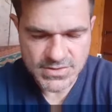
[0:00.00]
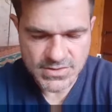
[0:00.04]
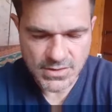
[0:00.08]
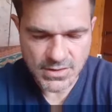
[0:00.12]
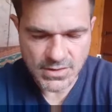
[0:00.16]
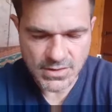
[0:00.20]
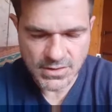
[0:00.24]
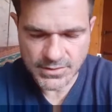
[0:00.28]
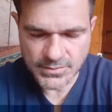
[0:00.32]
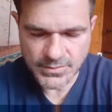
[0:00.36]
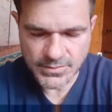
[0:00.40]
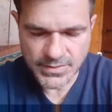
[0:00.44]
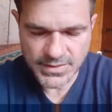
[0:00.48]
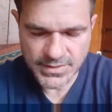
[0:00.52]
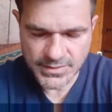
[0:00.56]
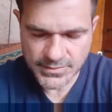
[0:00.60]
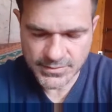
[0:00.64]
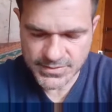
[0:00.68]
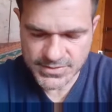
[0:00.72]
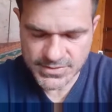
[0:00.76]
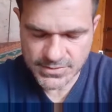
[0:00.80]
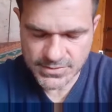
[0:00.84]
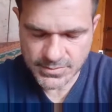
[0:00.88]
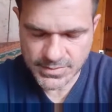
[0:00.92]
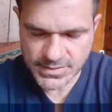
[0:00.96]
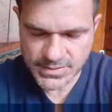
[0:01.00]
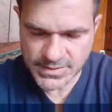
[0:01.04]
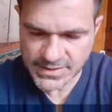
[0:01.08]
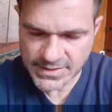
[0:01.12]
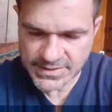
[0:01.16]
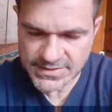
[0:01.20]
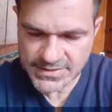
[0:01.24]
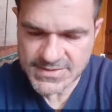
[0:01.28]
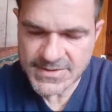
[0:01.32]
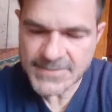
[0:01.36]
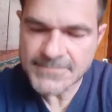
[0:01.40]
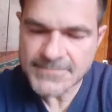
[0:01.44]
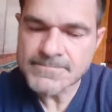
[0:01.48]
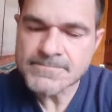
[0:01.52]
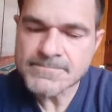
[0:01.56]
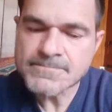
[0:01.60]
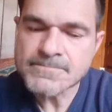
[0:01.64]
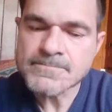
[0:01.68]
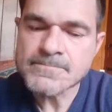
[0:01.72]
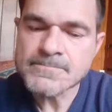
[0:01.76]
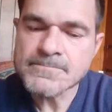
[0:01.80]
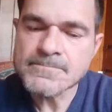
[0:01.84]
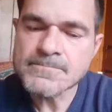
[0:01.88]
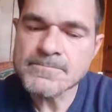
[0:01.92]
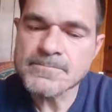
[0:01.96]
are and where the original building is.
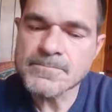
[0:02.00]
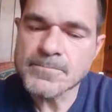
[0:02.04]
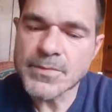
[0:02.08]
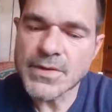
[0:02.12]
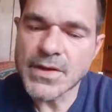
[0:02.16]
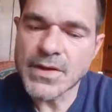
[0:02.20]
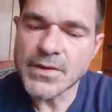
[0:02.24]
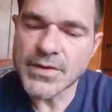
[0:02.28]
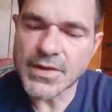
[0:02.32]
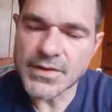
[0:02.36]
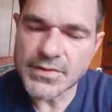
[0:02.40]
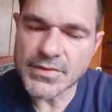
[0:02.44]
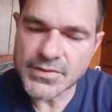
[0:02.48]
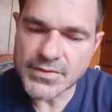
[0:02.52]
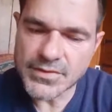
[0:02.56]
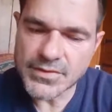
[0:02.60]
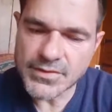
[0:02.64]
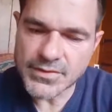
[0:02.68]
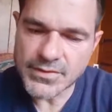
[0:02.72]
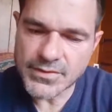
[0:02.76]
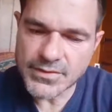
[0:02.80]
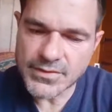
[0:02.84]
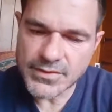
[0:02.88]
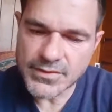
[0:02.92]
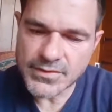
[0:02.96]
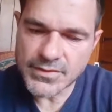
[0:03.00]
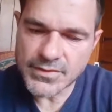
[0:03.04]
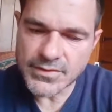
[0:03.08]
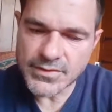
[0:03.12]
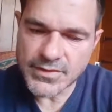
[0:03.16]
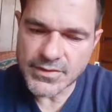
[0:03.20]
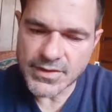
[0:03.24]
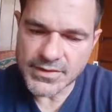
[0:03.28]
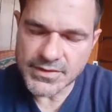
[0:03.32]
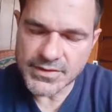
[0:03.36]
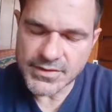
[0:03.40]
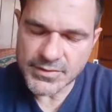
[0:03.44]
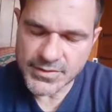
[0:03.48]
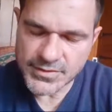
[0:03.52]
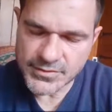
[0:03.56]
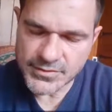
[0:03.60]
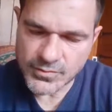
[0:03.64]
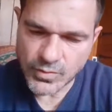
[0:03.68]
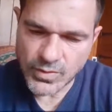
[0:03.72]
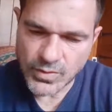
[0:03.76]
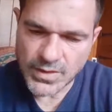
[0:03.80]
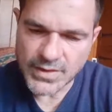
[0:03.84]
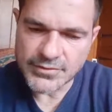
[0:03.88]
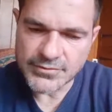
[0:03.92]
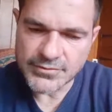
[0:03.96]
That there is
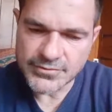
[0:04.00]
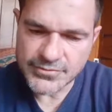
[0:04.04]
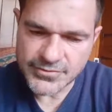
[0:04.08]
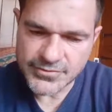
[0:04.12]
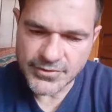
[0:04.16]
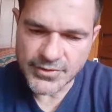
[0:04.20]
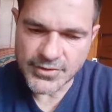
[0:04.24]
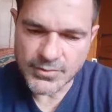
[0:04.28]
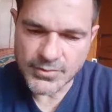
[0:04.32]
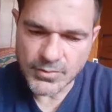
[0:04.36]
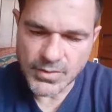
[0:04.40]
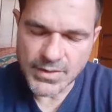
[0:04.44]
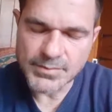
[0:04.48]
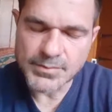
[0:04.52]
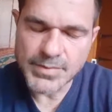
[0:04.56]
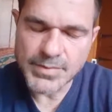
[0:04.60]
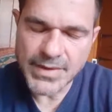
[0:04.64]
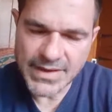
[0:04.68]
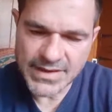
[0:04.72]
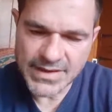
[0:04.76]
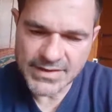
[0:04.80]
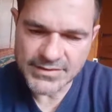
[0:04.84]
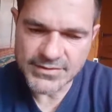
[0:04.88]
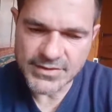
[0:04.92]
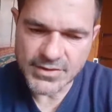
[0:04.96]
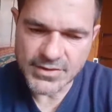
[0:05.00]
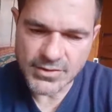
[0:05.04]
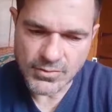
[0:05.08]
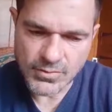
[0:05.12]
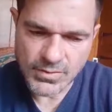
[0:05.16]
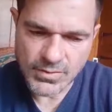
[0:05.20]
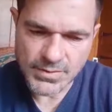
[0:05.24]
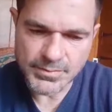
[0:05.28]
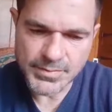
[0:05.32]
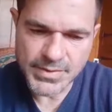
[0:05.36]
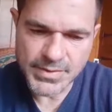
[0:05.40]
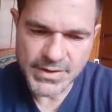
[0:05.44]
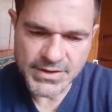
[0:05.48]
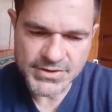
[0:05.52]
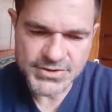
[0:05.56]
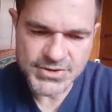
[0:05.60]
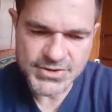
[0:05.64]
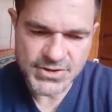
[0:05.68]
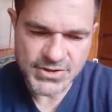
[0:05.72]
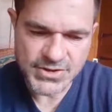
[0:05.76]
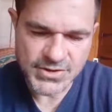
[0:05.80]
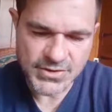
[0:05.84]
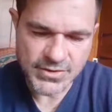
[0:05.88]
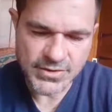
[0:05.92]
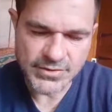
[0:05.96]
one painting or one
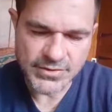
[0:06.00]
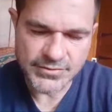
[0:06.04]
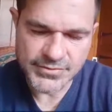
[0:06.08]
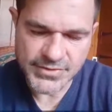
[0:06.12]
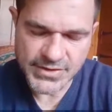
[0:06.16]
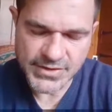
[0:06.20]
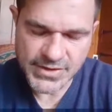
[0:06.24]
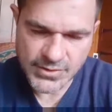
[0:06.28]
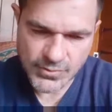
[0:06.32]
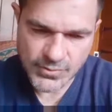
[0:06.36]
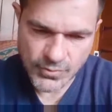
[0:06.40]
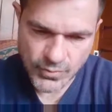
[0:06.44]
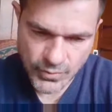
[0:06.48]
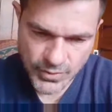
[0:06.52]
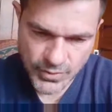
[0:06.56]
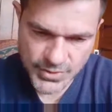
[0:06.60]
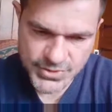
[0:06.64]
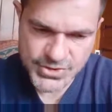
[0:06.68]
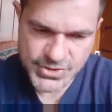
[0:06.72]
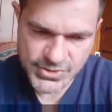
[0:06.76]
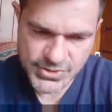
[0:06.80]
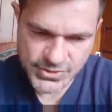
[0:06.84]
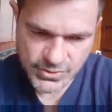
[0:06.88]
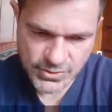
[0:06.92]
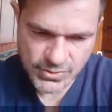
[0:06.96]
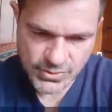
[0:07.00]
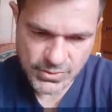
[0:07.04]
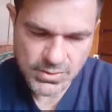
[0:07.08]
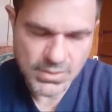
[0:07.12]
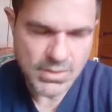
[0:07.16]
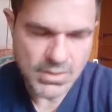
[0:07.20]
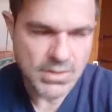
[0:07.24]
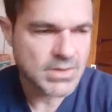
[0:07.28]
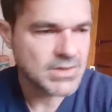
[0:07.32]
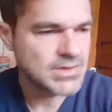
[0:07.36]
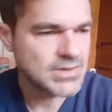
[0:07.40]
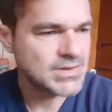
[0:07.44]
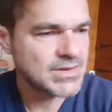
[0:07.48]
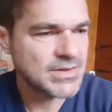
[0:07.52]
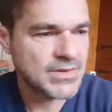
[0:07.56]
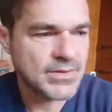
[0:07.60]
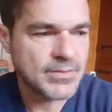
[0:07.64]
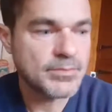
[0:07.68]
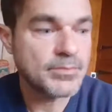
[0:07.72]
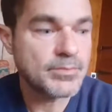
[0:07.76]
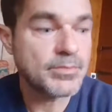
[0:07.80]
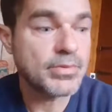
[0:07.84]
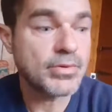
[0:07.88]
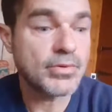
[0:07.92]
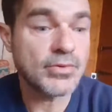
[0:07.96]
picture of the original
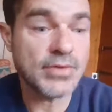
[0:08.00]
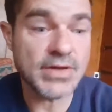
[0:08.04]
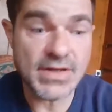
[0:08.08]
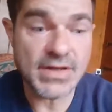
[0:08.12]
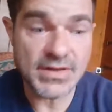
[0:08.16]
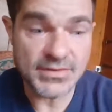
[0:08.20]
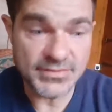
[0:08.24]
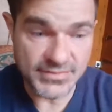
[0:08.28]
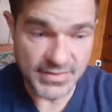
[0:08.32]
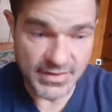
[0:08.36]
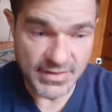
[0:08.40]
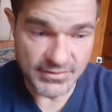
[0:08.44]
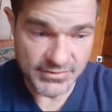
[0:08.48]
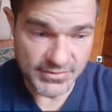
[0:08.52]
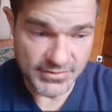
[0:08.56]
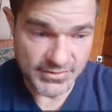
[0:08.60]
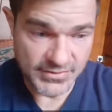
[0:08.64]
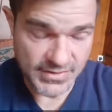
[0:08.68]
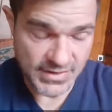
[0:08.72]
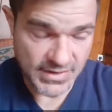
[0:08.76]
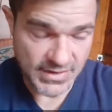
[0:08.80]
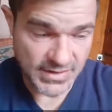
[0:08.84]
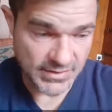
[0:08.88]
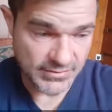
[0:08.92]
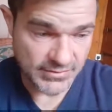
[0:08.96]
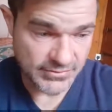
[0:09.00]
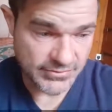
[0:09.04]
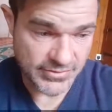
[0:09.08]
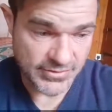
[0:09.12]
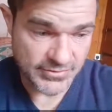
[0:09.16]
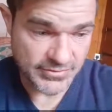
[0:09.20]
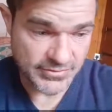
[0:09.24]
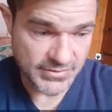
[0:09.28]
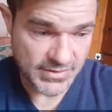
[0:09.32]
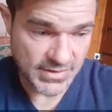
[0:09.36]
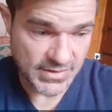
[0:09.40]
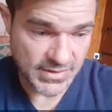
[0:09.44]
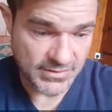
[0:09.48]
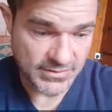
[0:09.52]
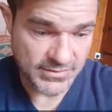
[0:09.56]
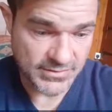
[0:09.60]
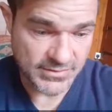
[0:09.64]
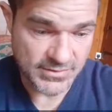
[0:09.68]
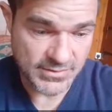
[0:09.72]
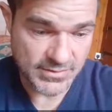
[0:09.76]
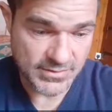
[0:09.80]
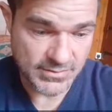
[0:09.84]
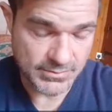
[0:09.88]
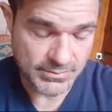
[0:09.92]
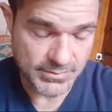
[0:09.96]

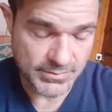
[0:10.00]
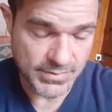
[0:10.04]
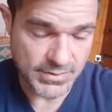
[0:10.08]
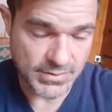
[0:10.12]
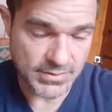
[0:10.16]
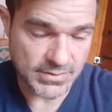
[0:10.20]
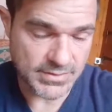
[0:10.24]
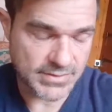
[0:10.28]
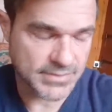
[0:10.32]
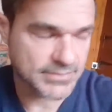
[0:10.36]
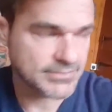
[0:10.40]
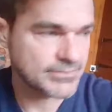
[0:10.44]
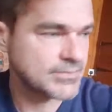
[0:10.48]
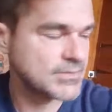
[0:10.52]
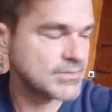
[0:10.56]
pre-1750s building.